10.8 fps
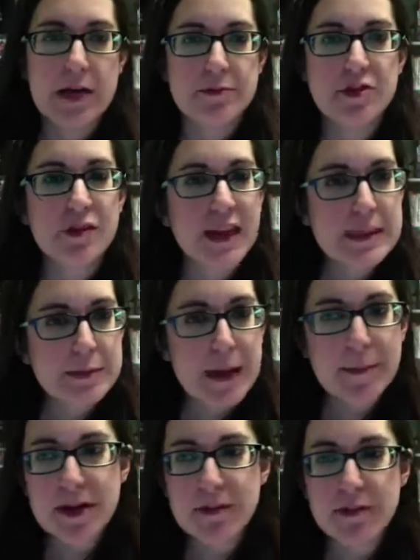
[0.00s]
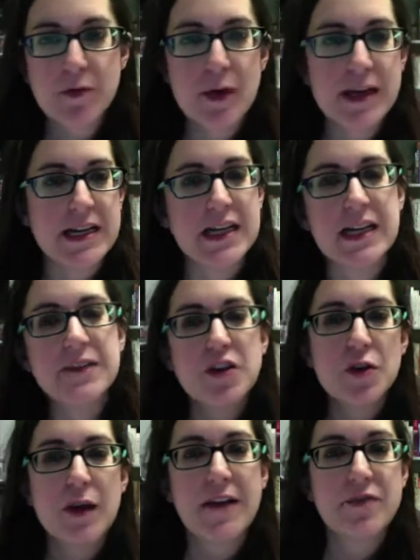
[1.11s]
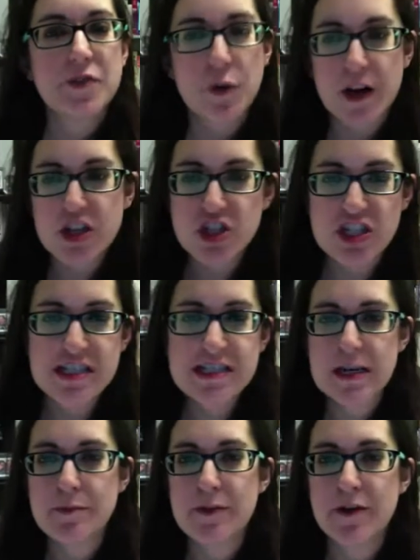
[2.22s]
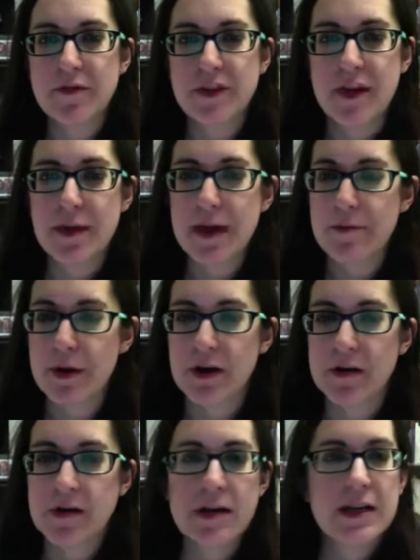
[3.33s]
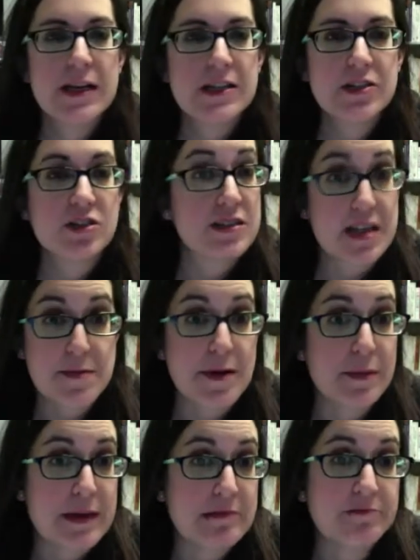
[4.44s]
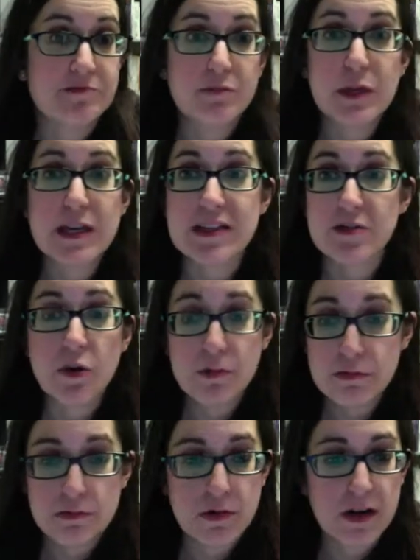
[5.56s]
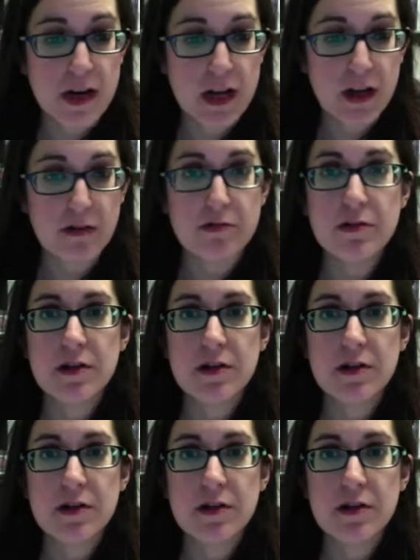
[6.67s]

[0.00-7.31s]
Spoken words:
So that's paper number 1. If you have questions about that paper, just email me, please. Oh, where did I go?